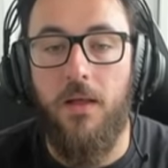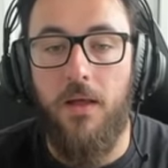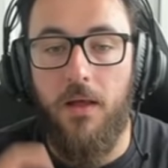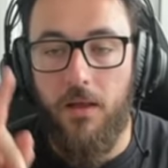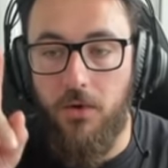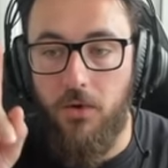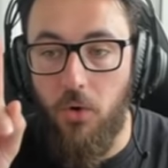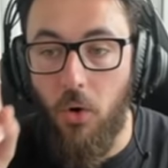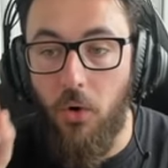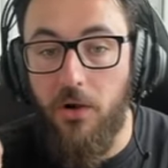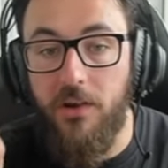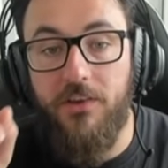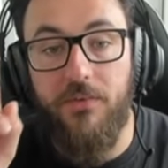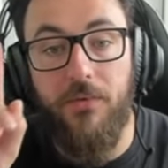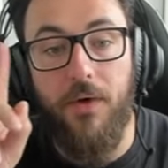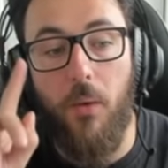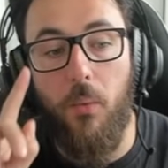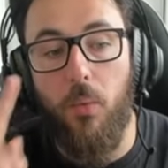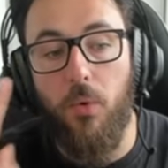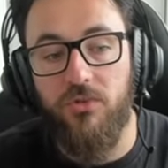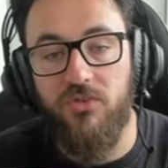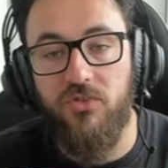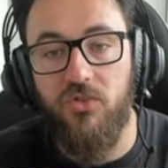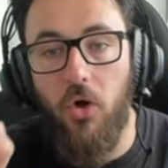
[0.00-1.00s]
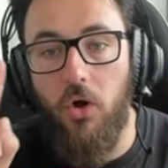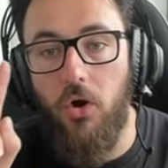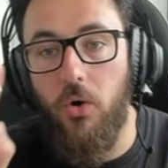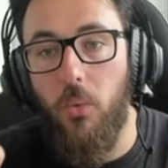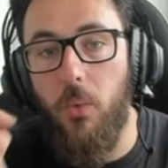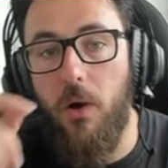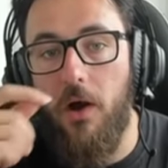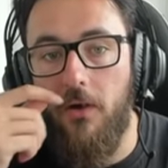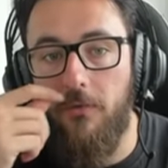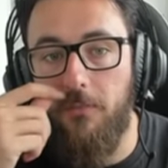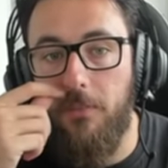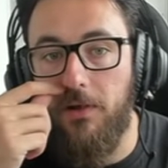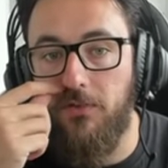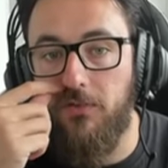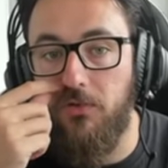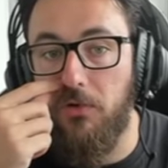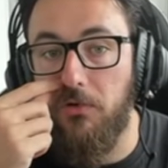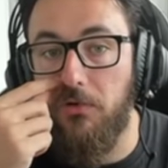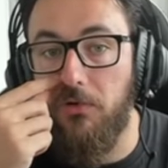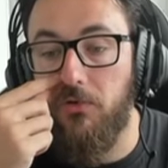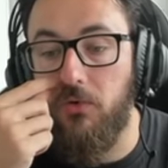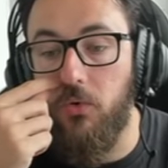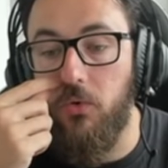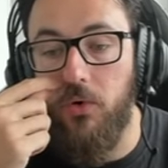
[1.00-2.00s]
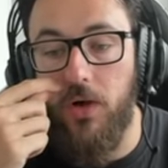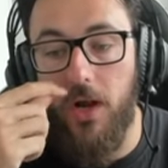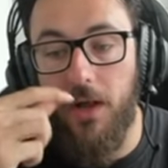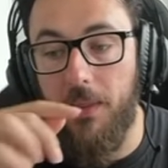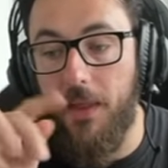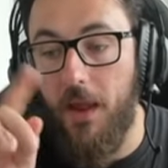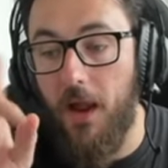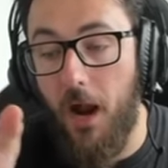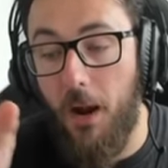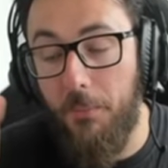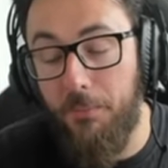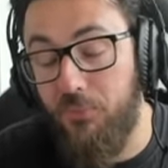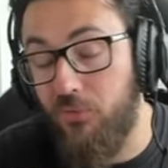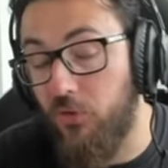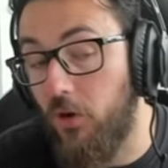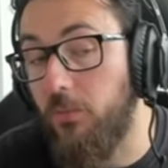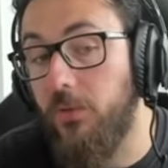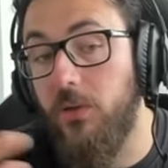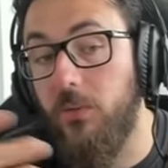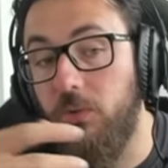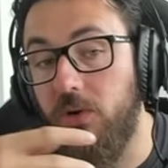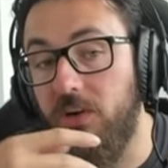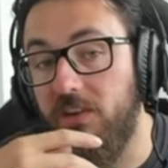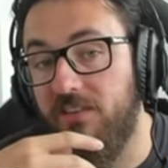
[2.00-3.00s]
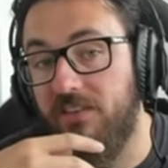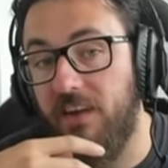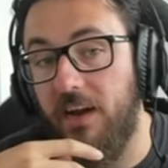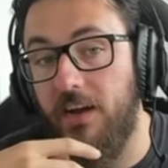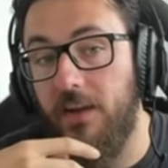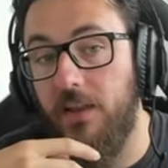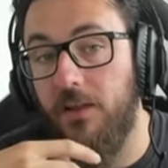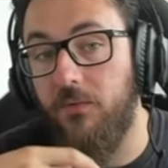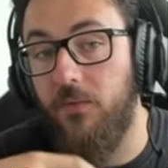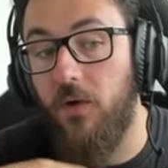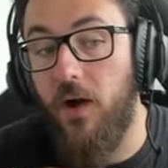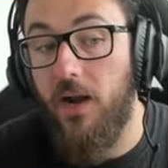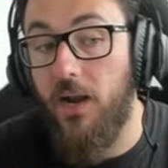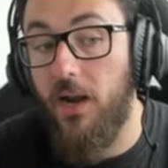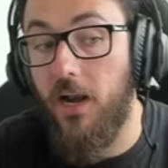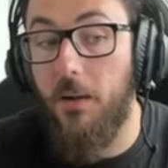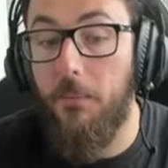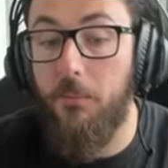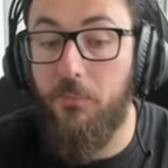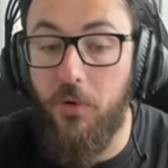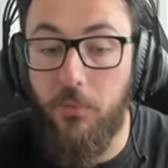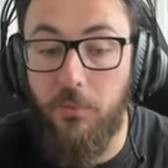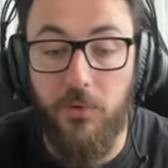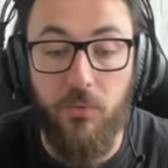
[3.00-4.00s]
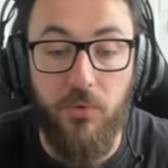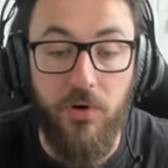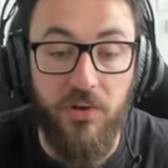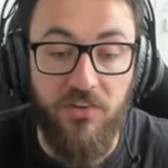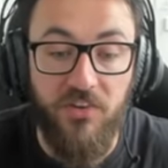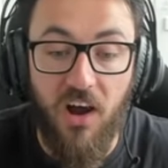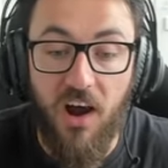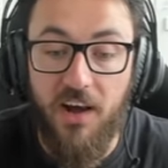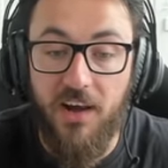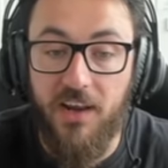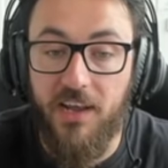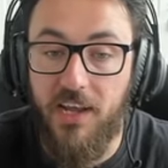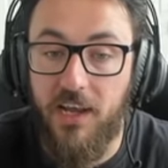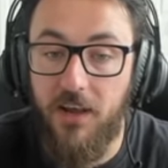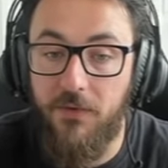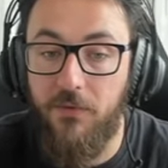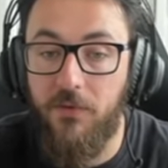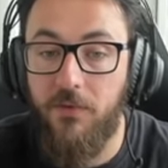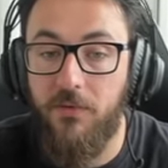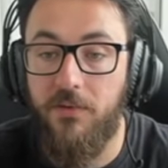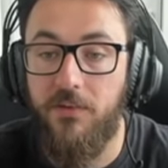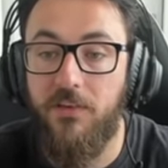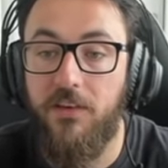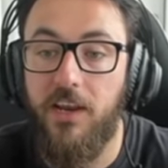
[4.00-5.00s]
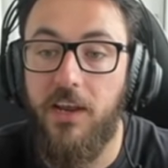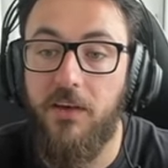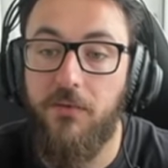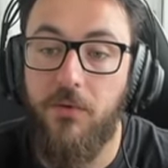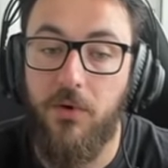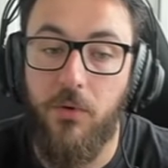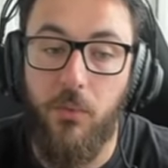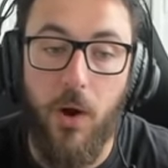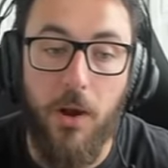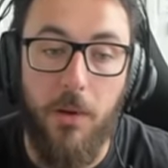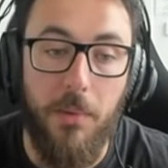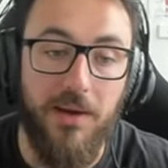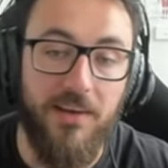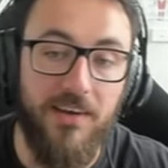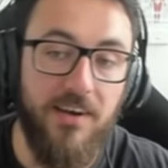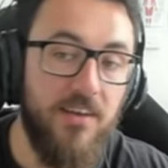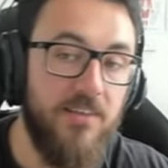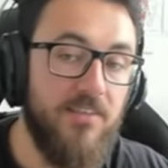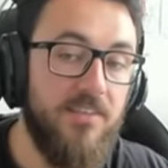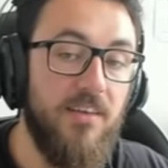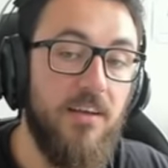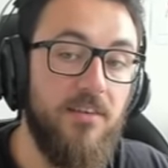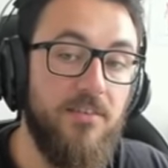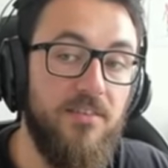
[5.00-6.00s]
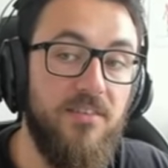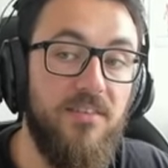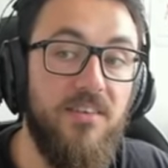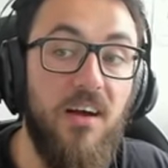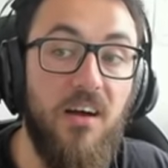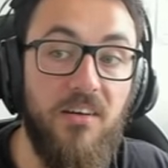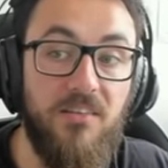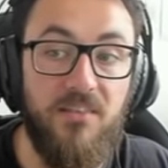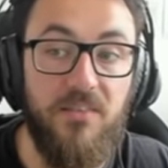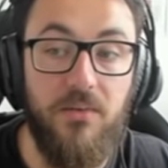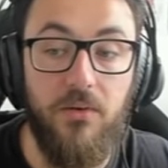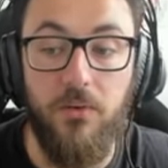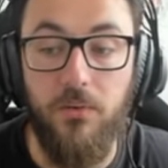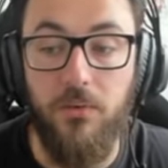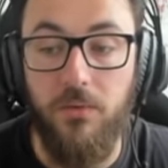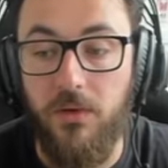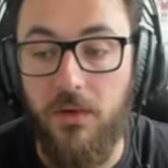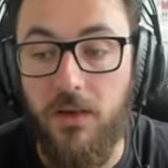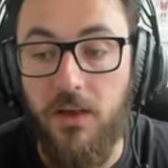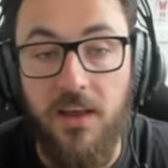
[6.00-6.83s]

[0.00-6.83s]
Notice if I was not aware of my Zhonya's cooldown there, I probably would have stayed in the fight and I probably would have died and given given away my 10 stacks of Dark Seal.